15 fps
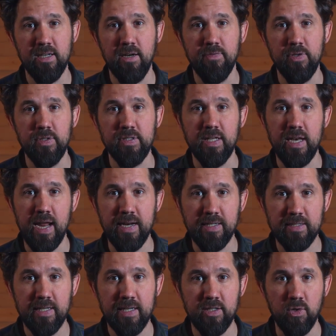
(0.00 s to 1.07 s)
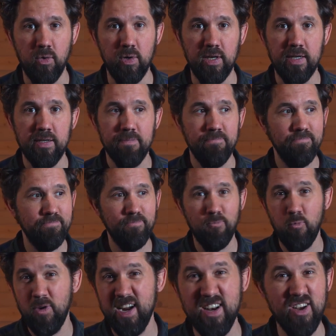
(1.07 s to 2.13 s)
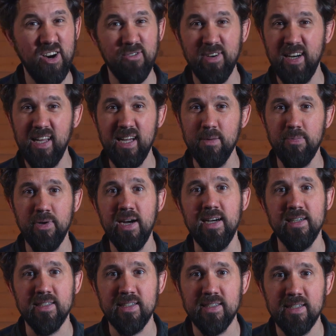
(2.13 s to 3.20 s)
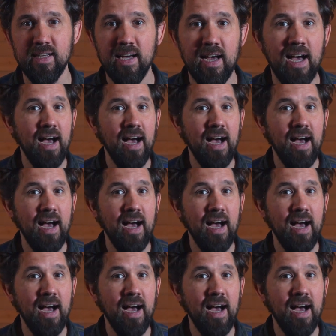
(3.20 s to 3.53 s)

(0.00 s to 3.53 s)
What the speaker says: of using the Nature's Head toilet, we're not really impressed.